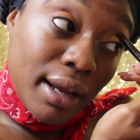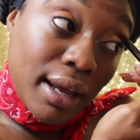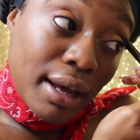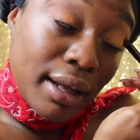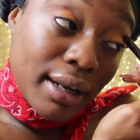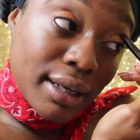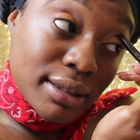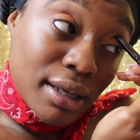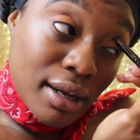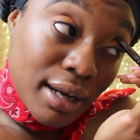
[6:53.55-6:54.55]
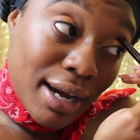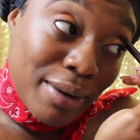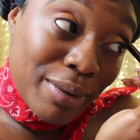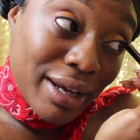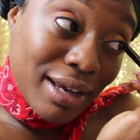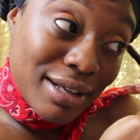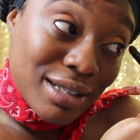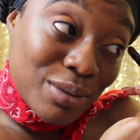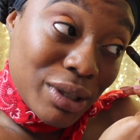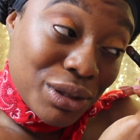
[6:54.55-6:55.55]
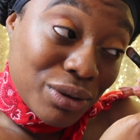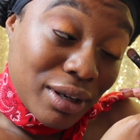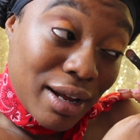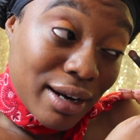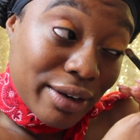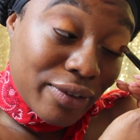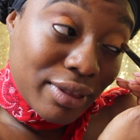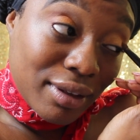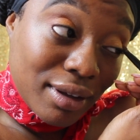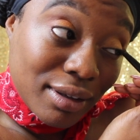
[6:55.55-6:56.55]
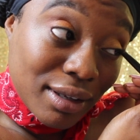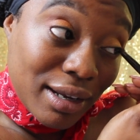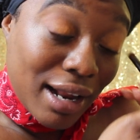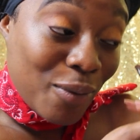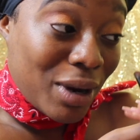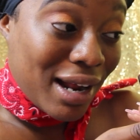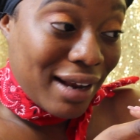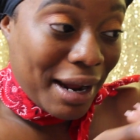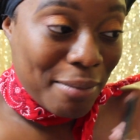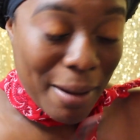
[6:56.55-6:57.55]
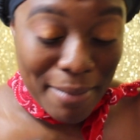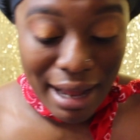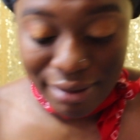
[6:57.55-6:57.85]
yeah, in that talk, we just went through a lot of different things. And what I like about my